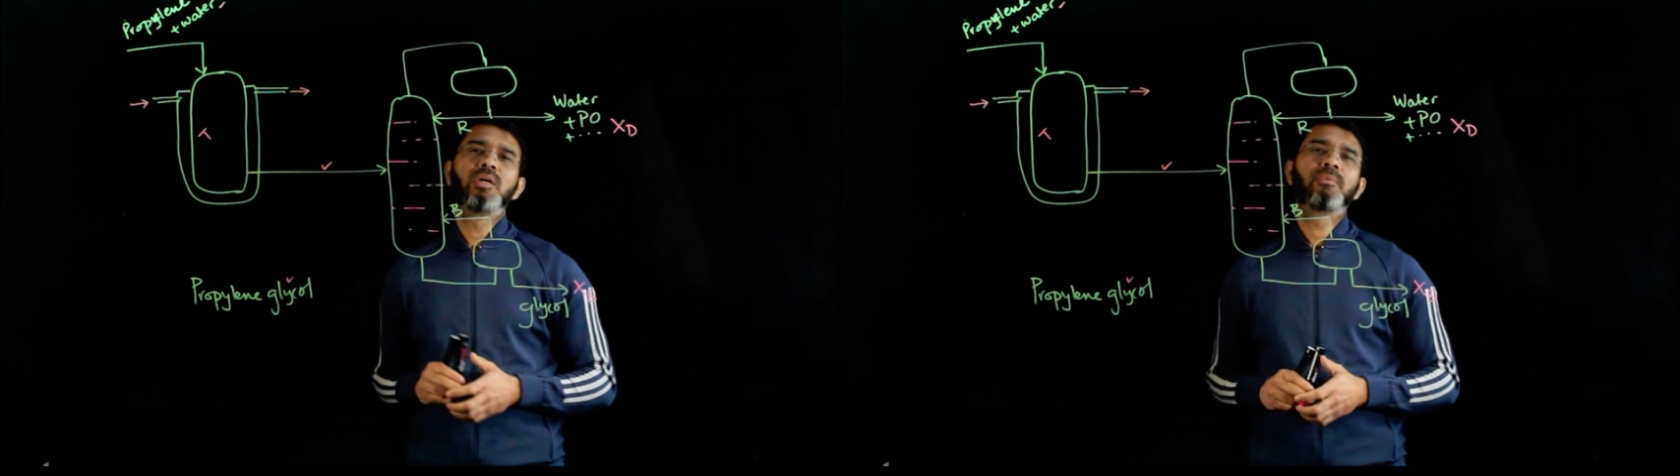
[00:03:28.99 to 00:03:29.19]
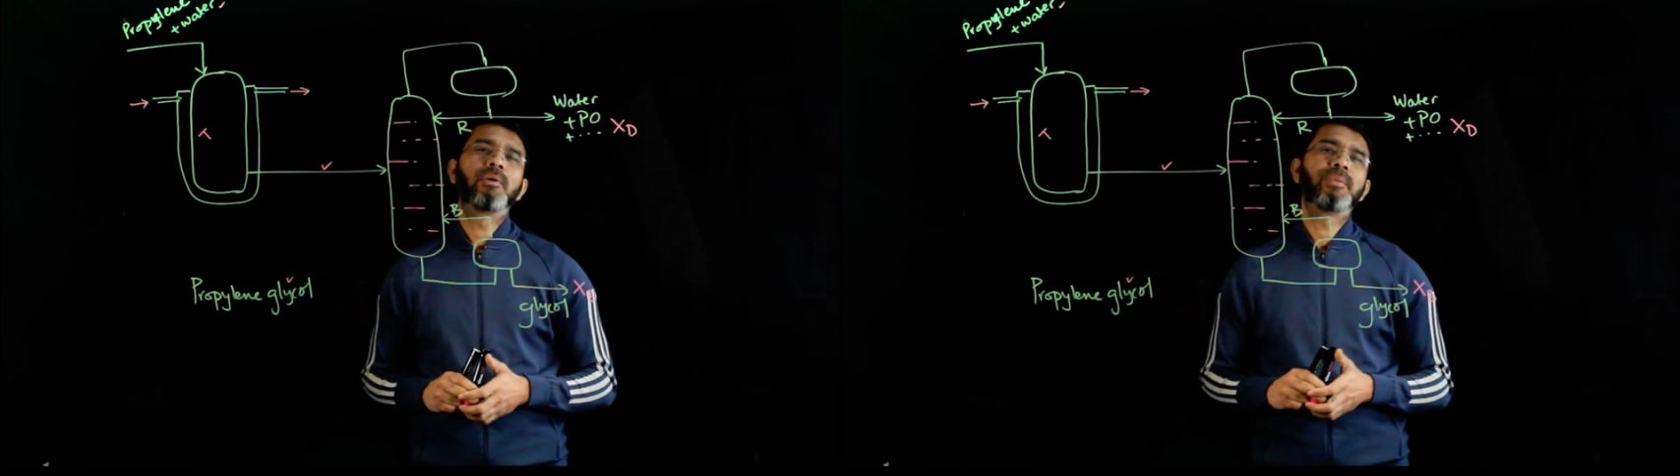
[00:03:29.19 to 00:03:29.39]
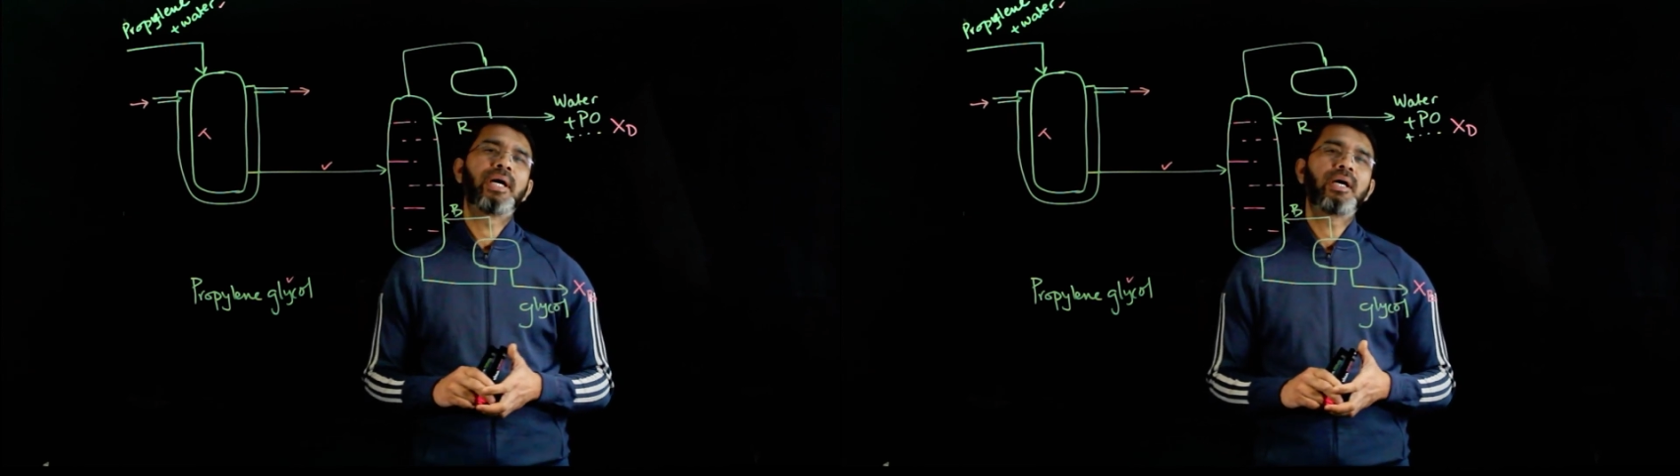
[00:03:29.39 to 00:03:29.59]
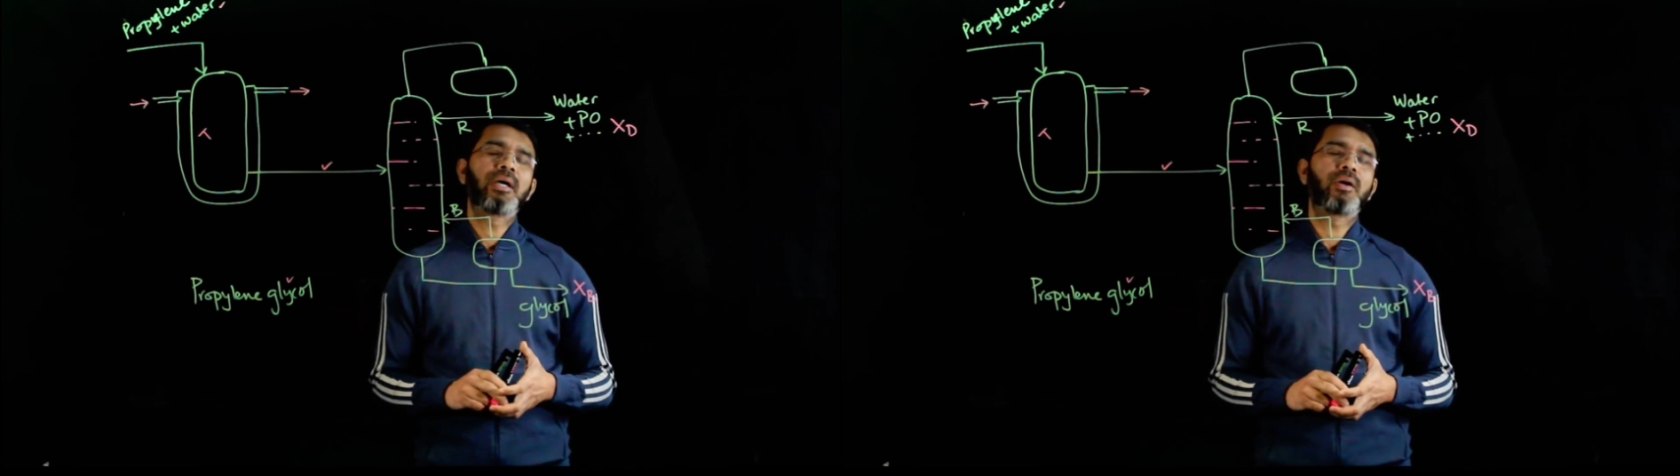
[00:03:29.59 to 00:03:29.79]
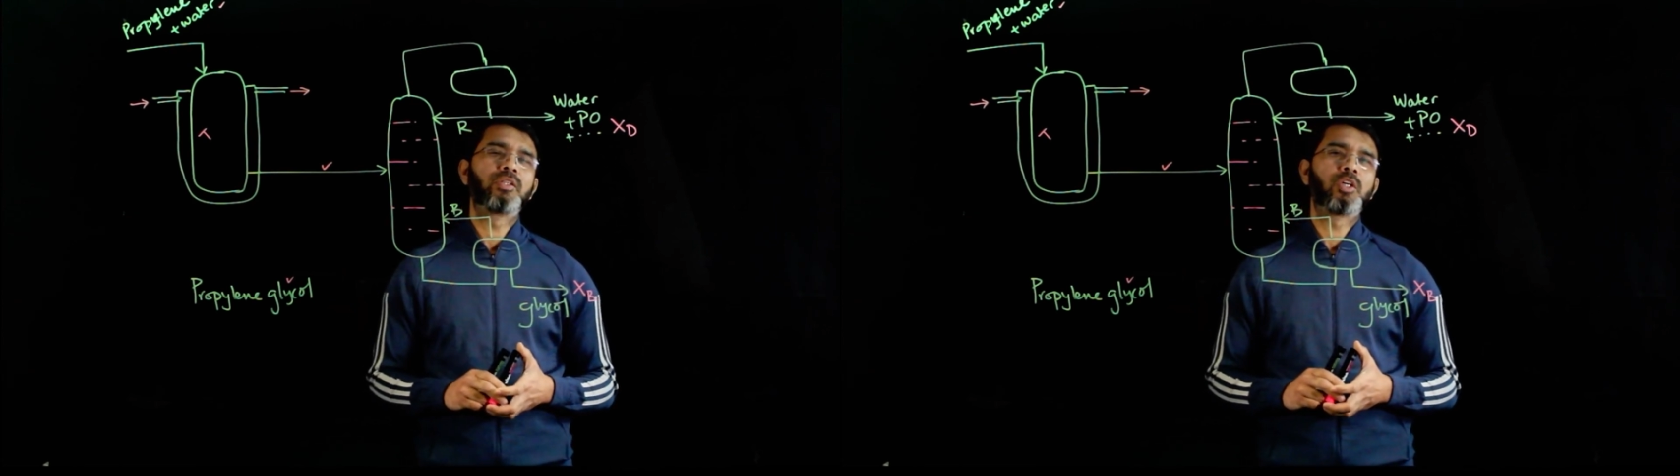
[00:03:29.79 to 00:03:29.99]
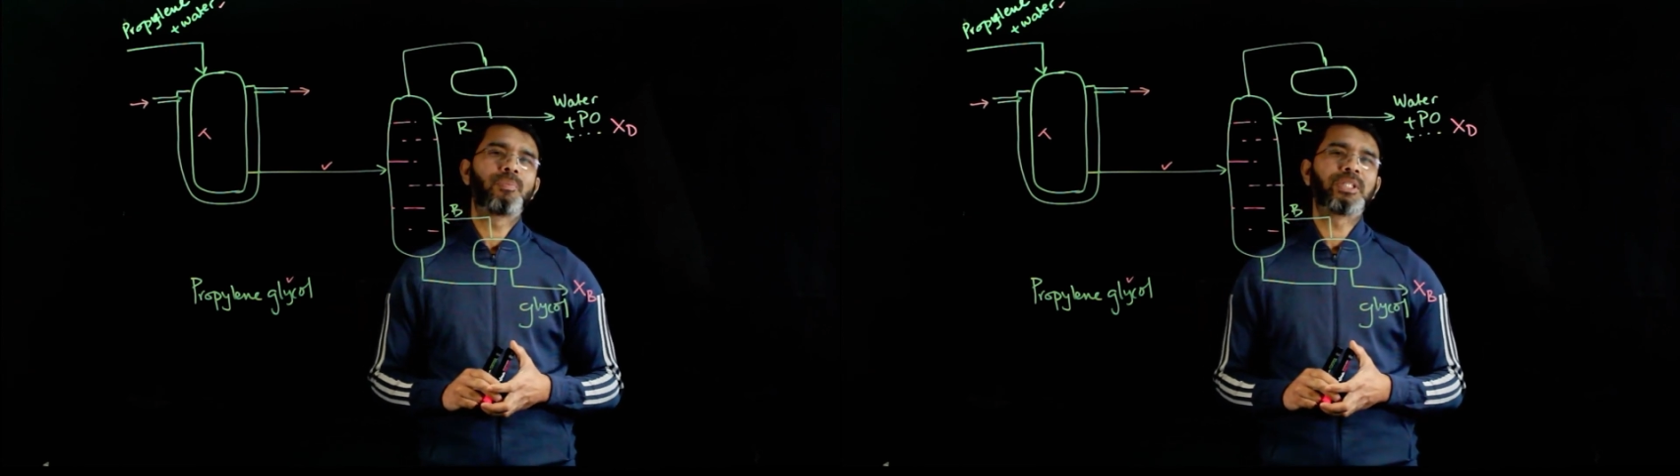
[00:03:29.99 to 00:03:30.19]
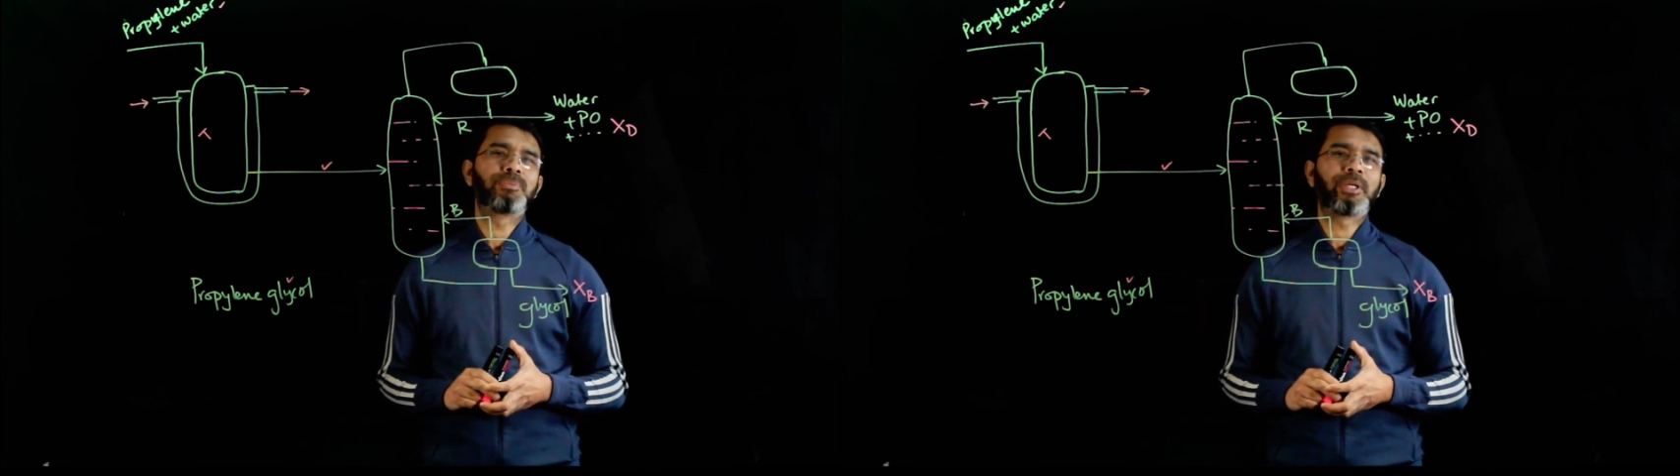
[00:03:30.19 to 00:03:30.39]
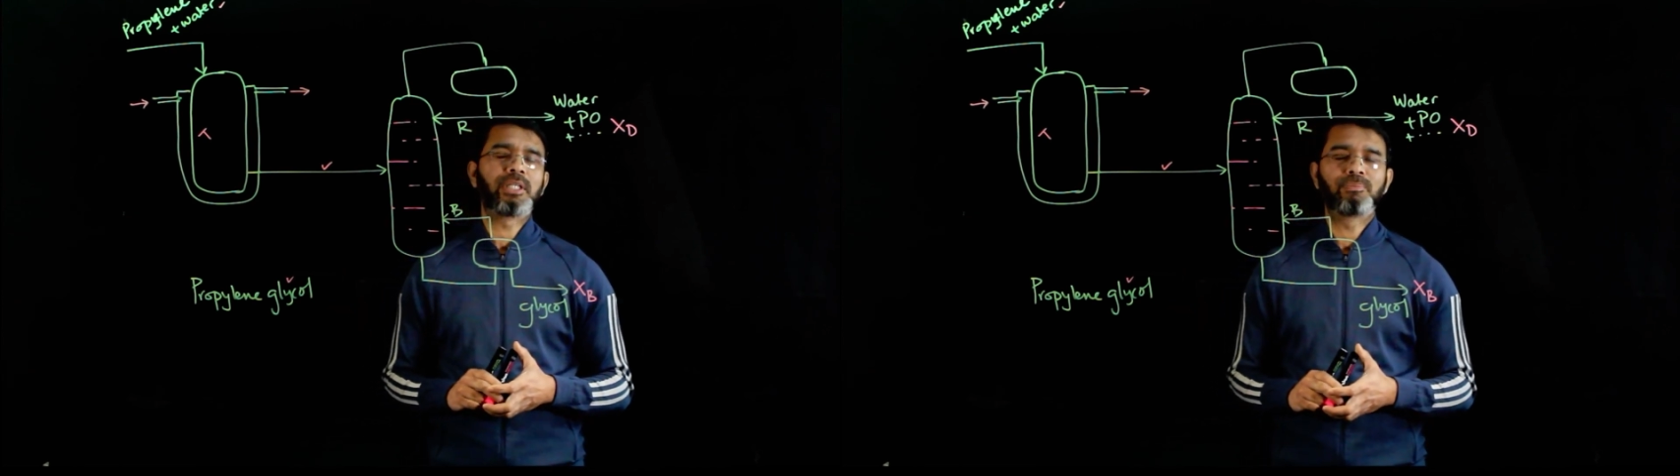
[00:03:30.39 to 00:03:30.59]
from the control
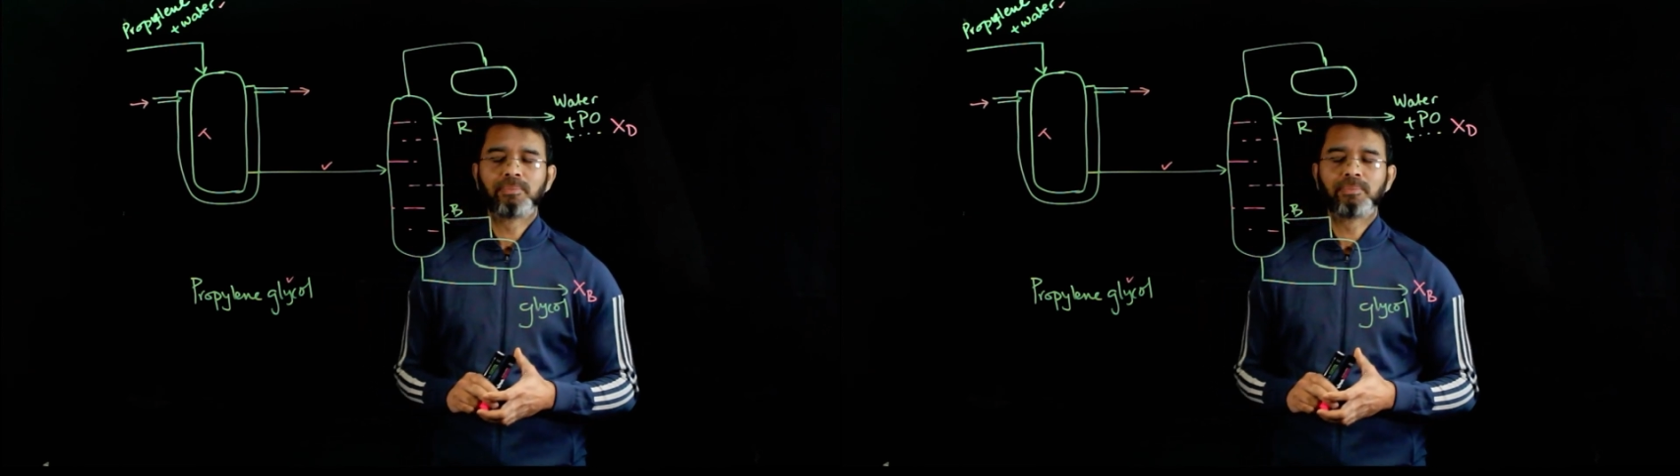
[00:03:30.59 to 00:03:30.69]
perspective.